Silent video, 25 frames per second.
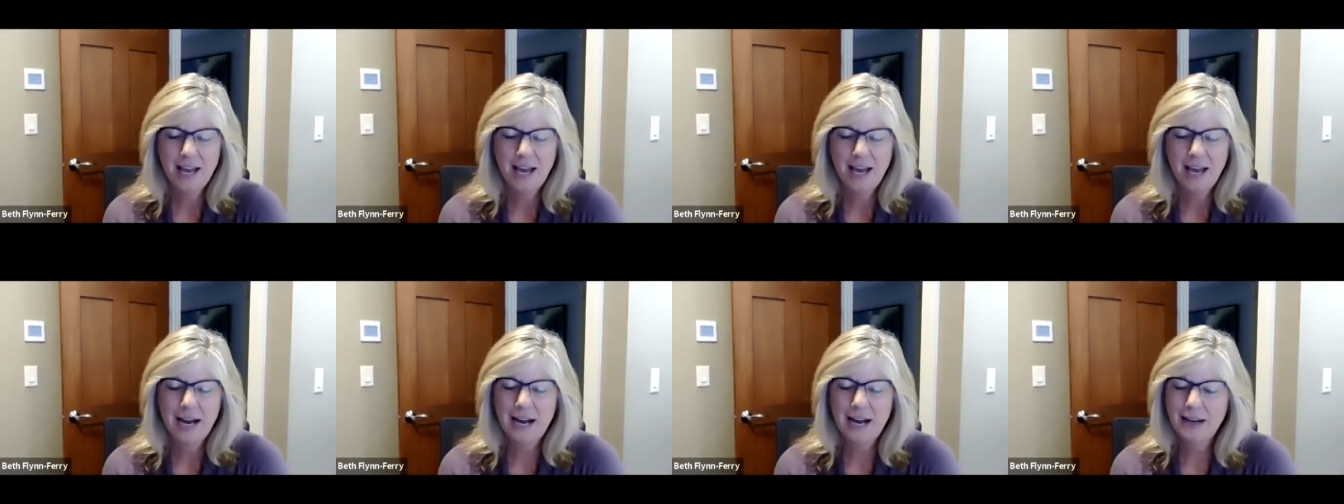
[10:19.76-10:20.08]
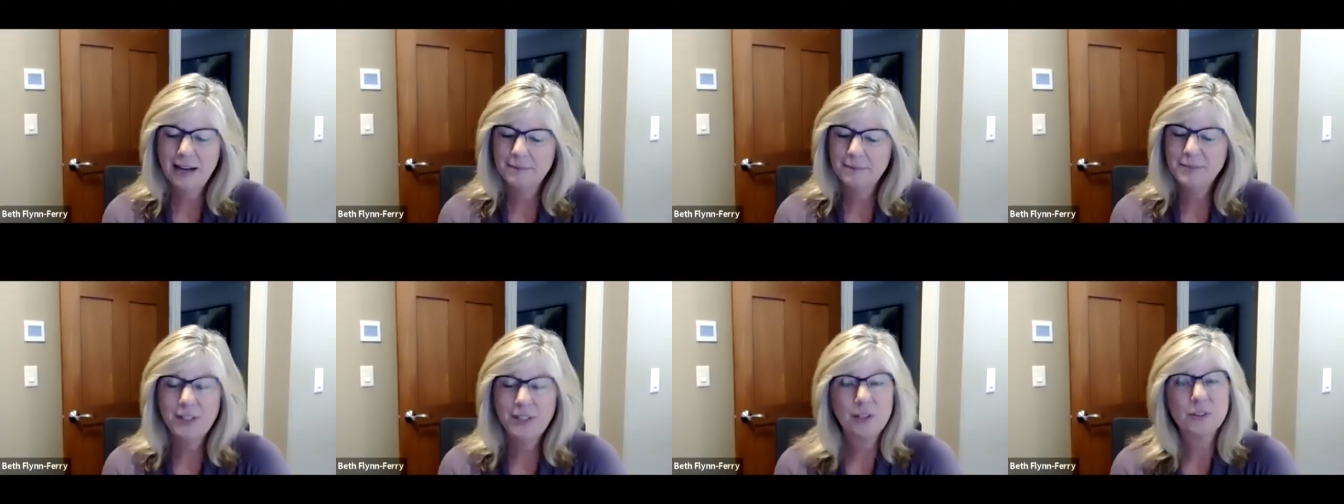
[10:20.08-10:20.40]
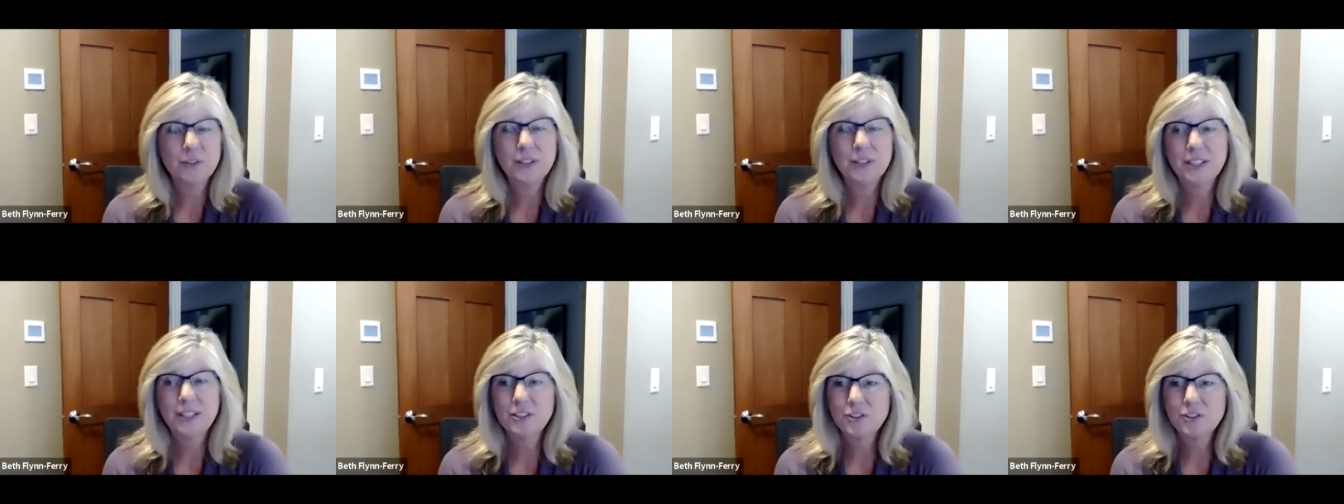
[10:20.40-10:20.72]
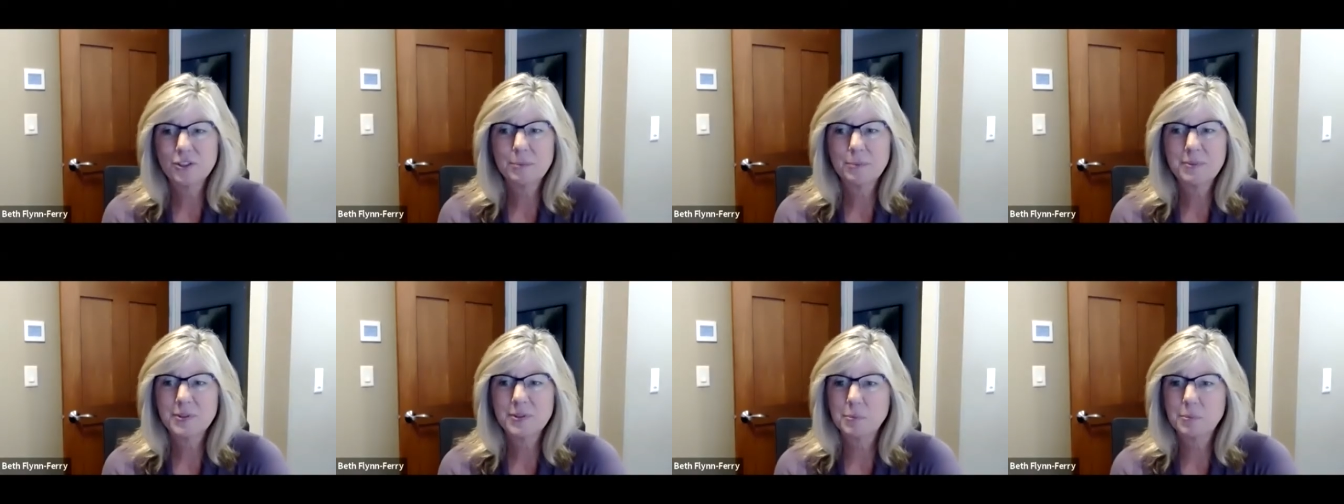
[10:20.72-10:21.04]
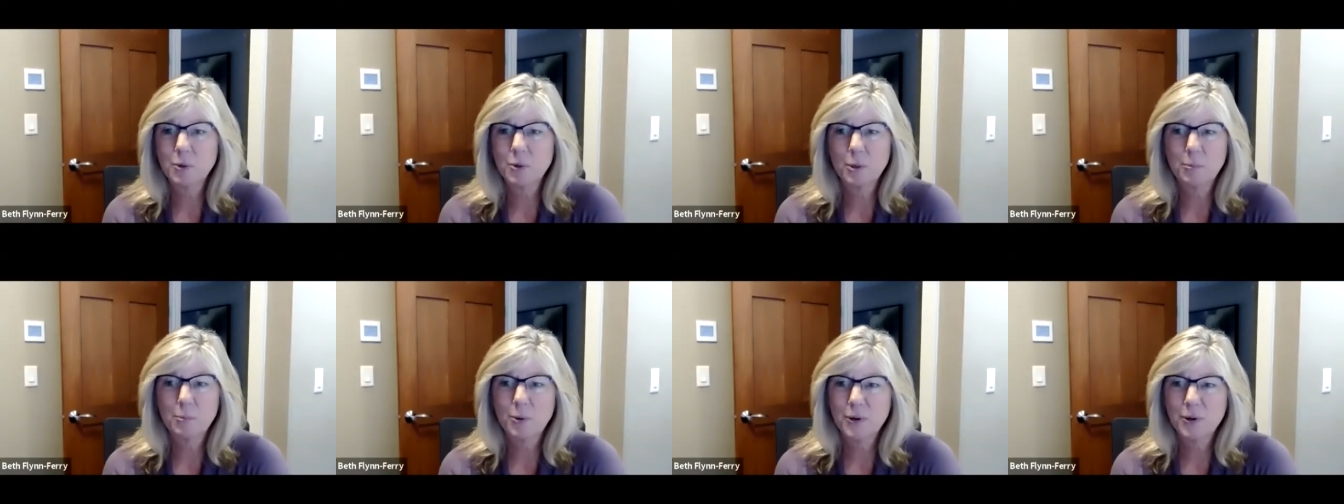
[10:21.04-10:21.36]
Um, you know, leadership is
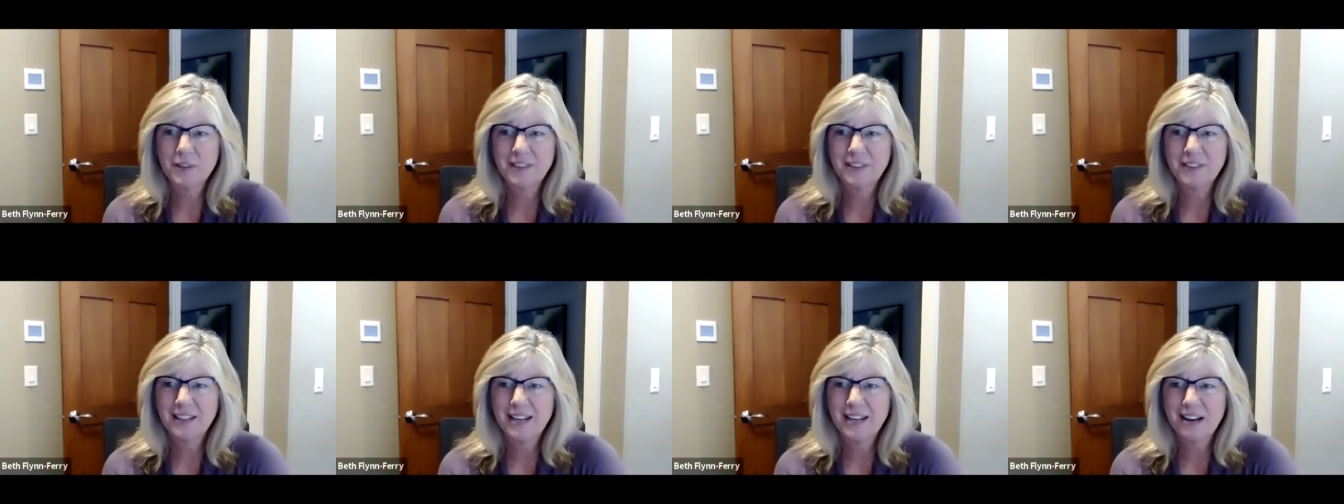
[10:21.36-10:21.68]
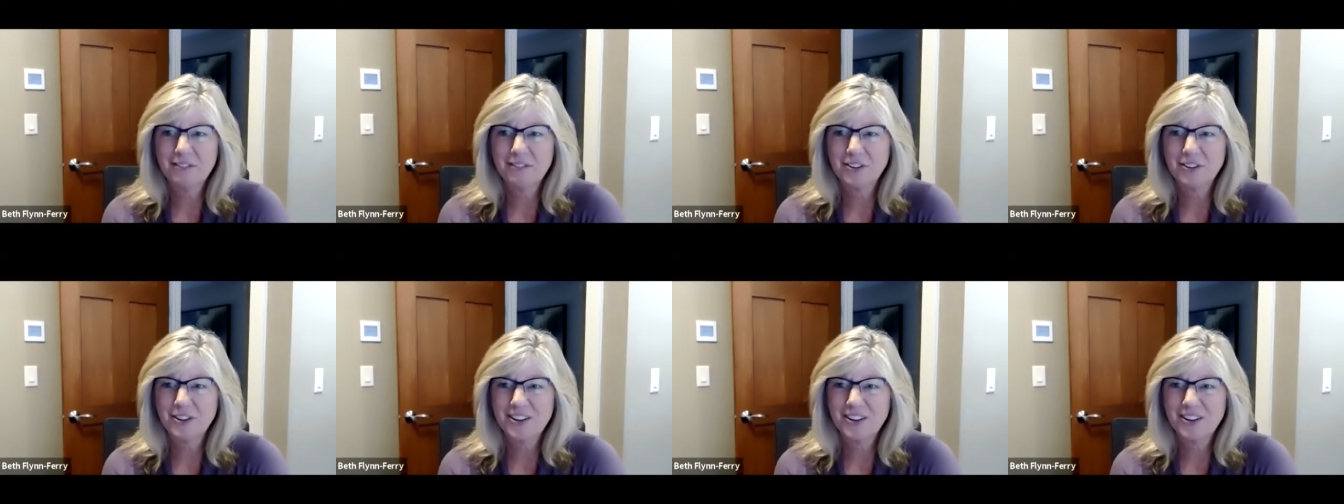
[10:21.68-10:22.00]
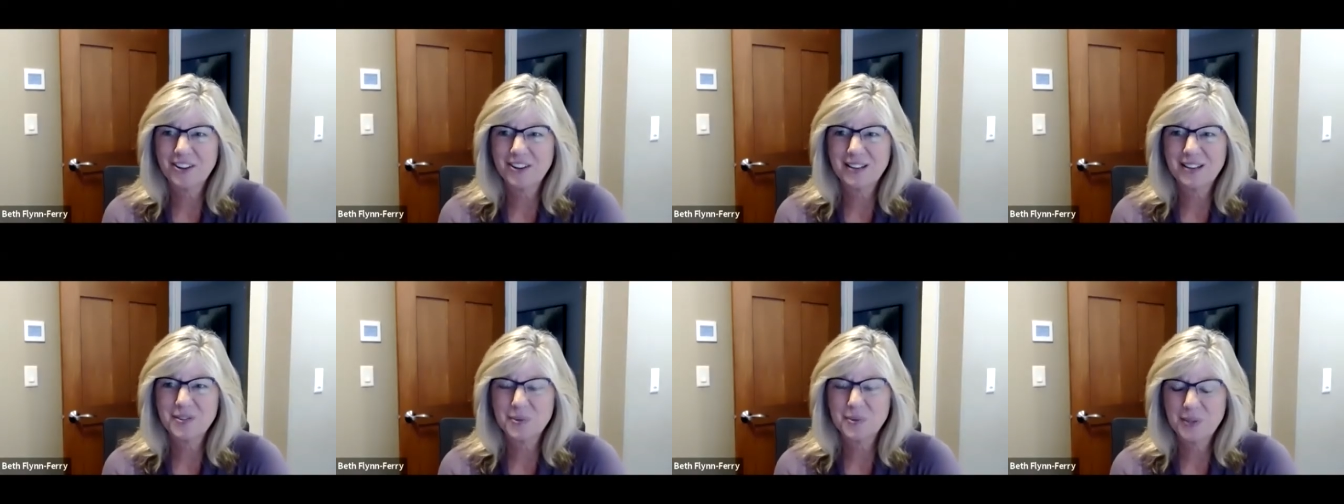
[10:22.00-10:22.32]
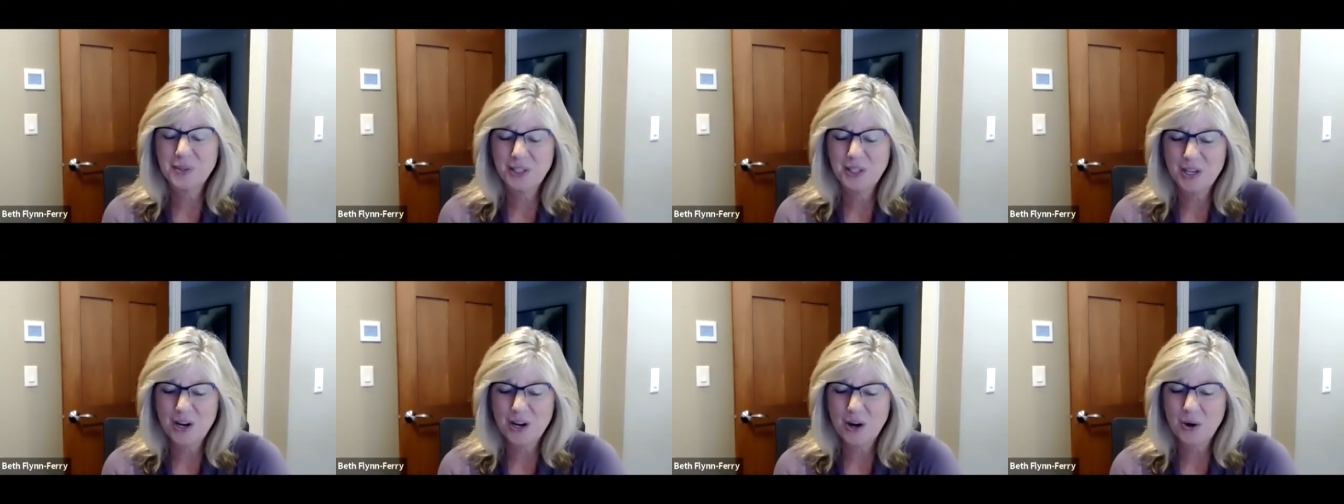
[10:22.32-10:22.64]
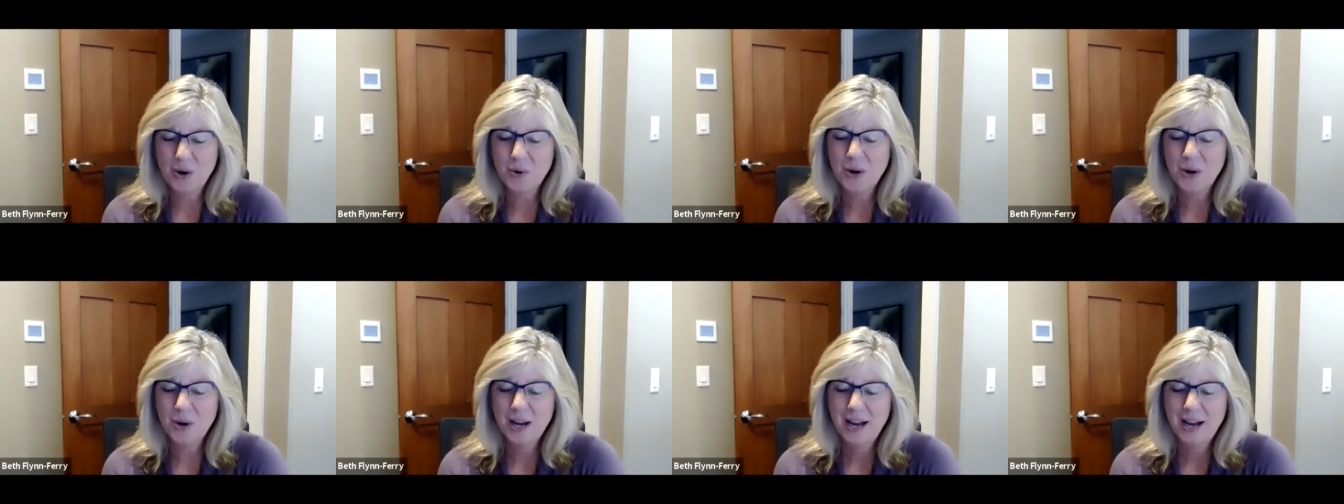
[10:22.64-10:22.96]
more important than ever, as we
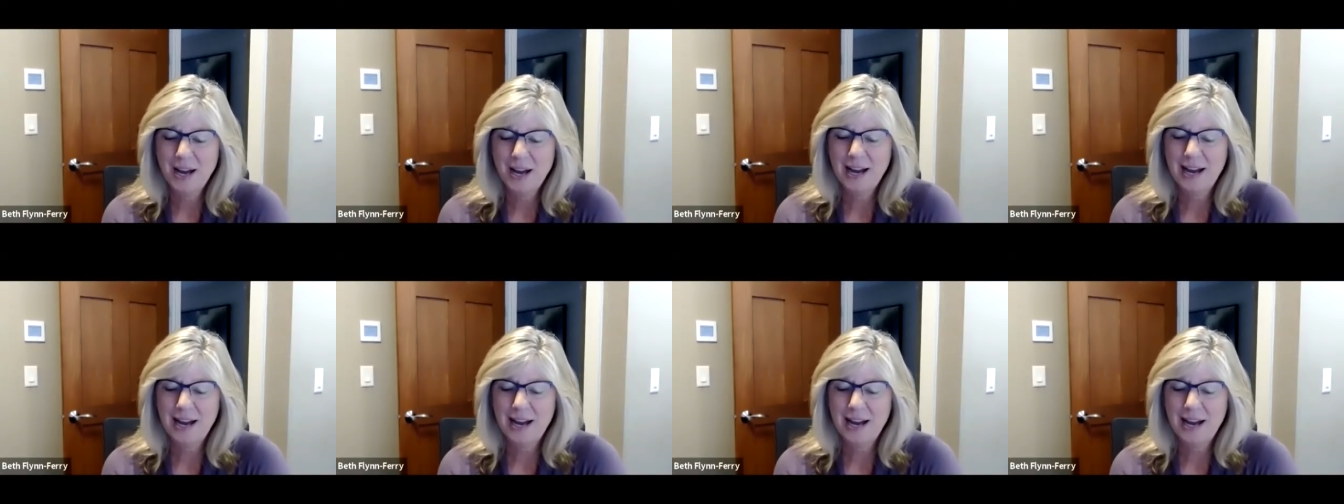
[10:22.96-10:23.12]
know.